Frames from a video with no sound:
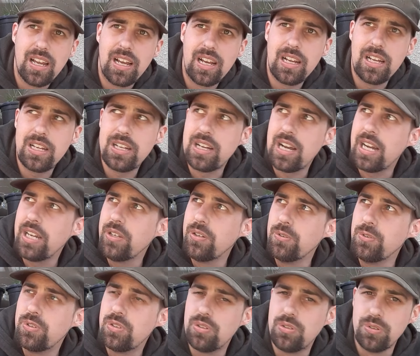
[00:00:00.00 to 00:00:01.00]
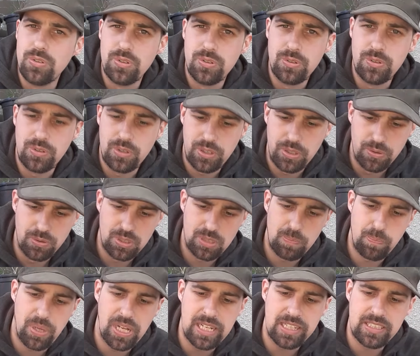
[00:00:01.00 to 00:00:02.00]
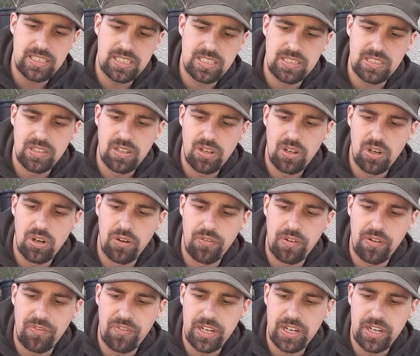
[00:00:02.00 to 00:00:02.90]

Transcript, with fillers: uh, I used to use pellets of a